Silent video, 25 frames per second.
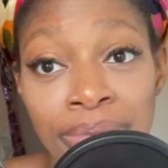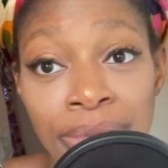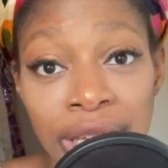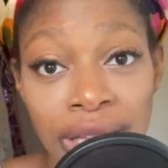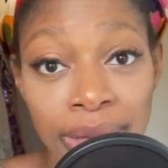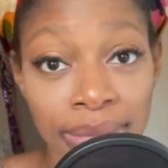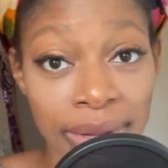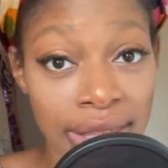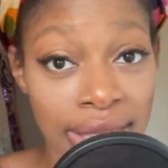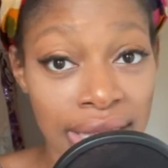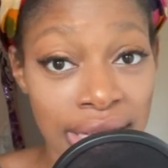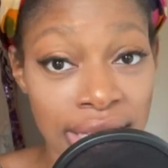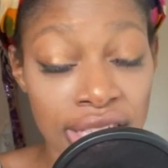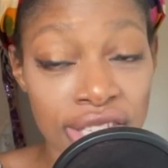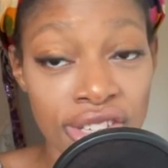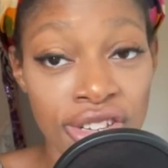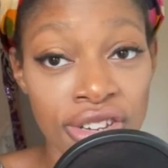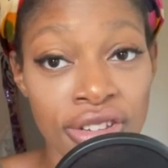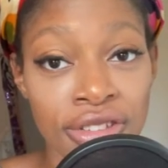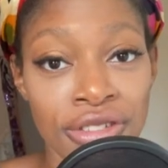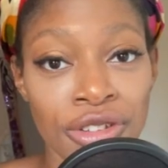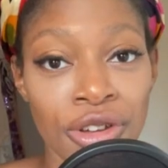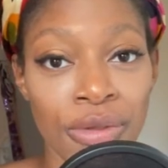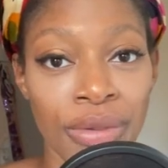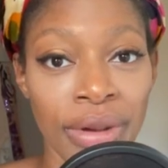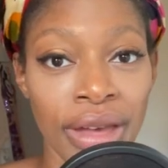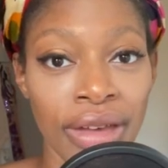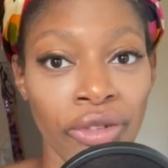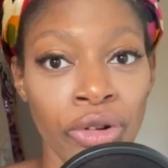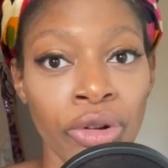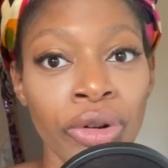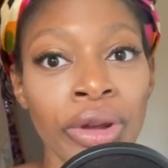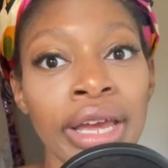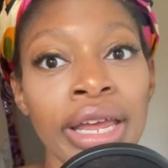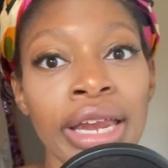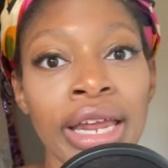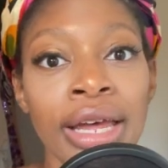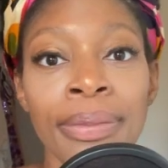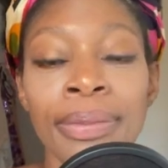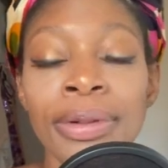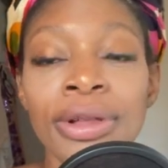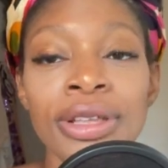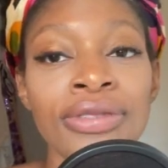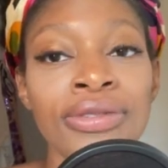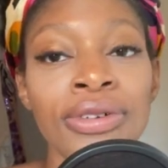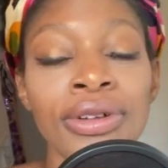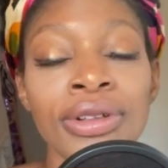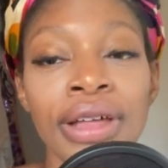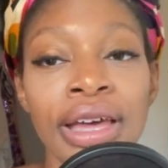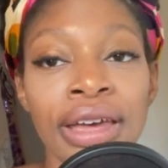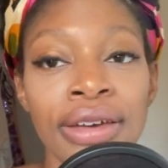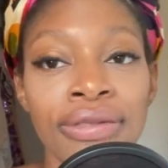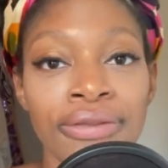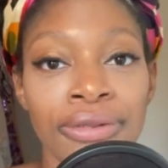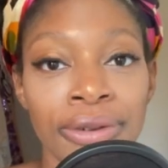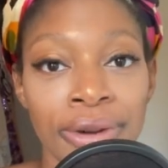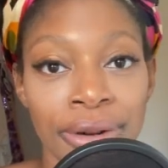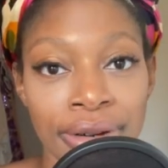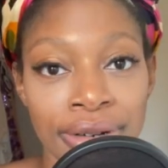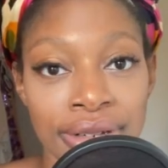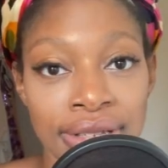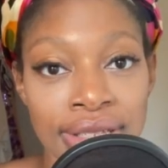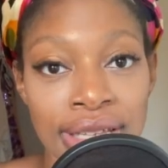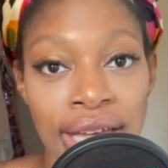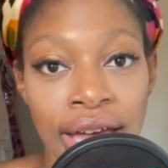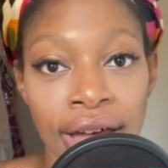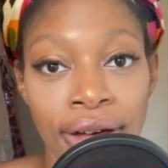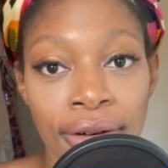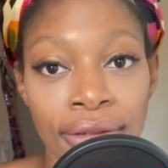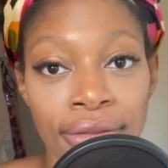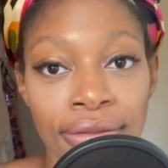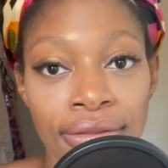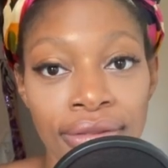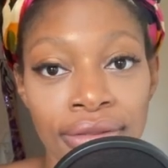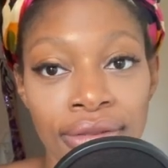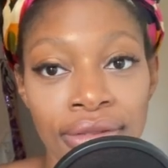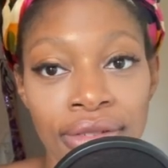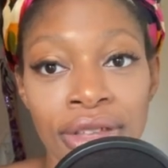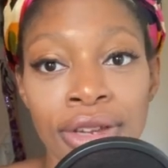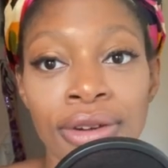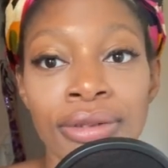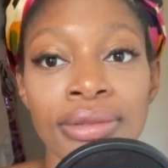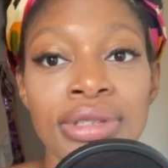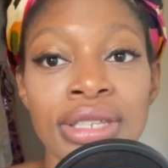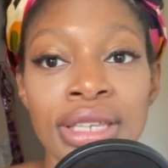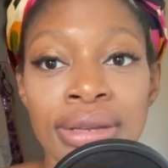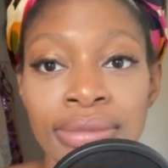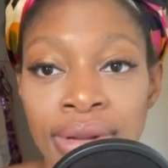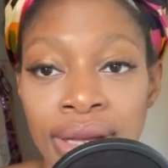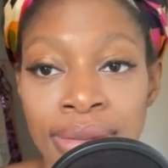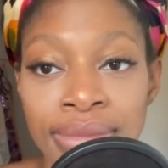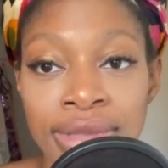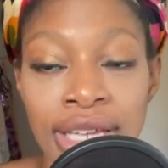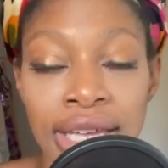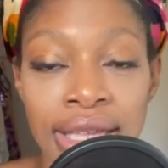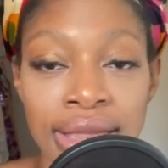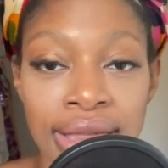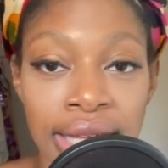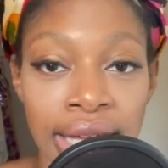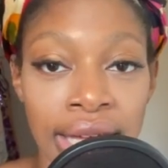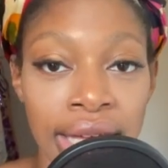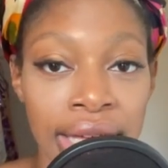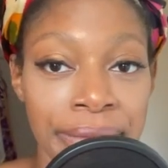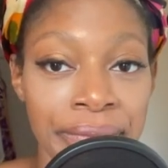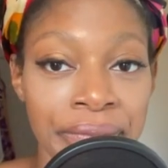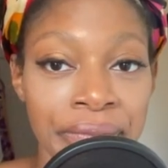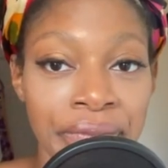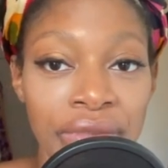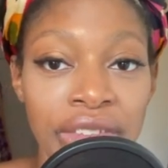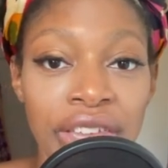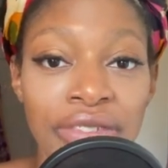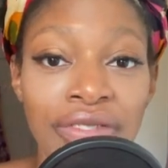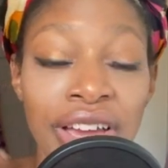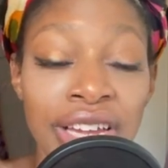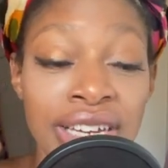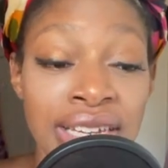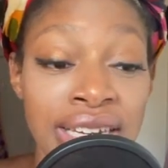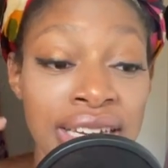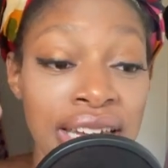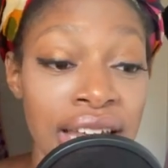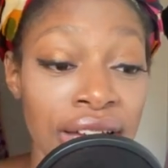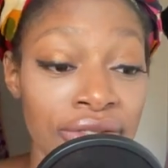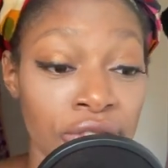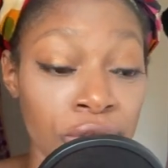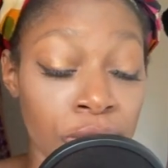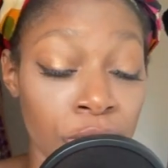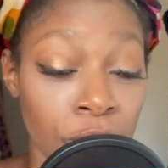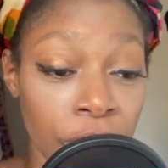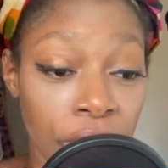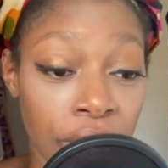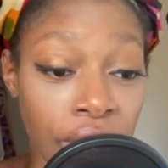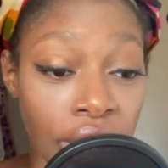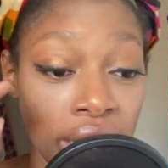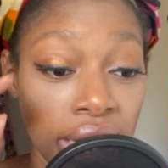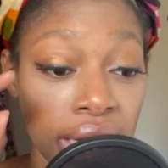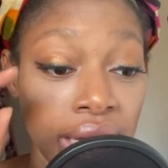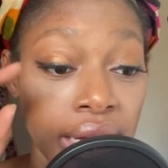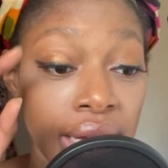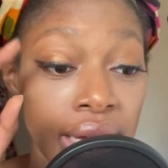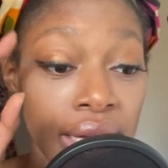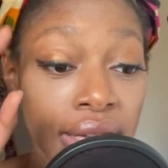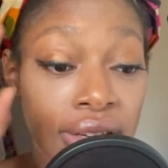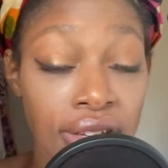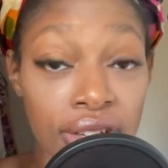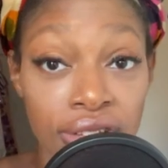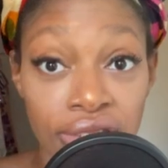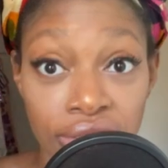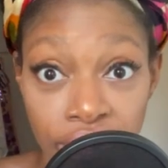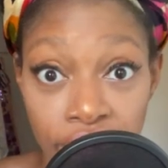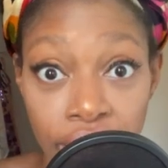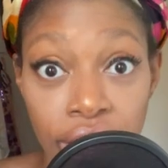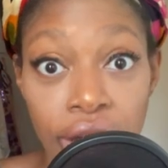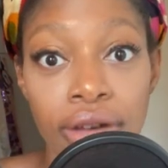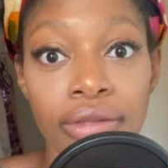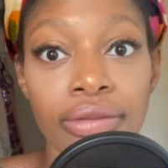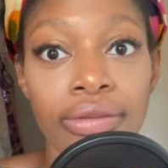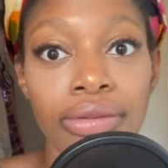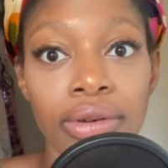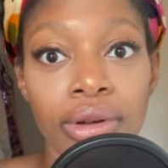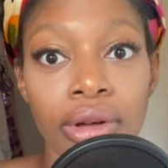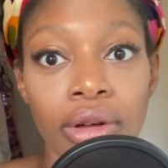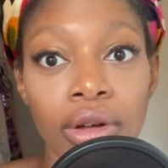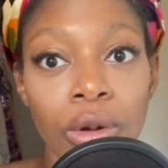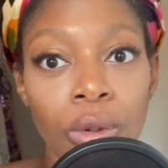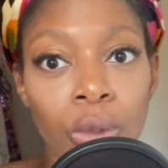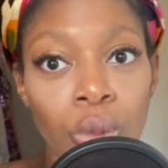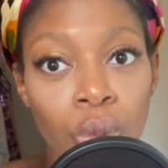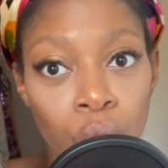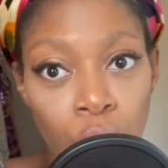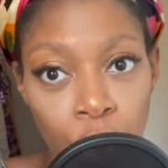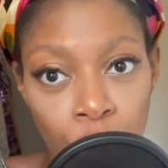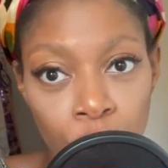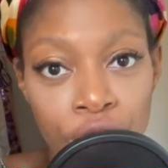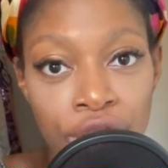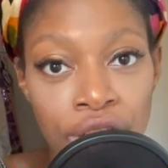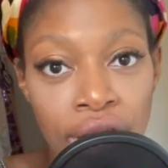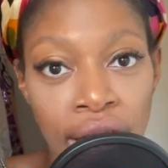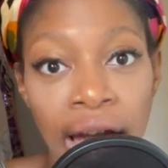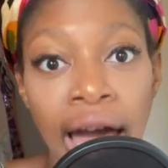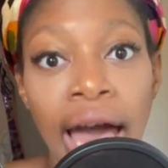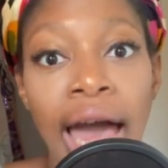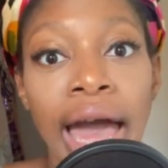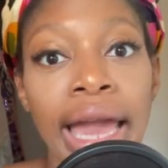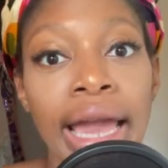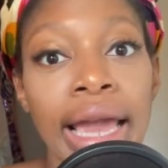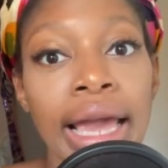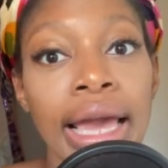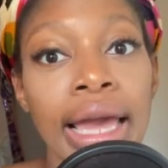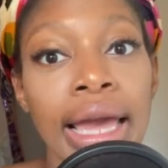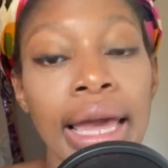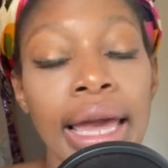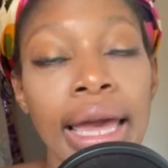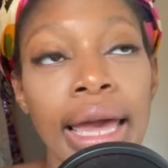maybe that's just your way of creating a blissful life for yourself. You know, sometimes I think if I didn't have to work to live, would I?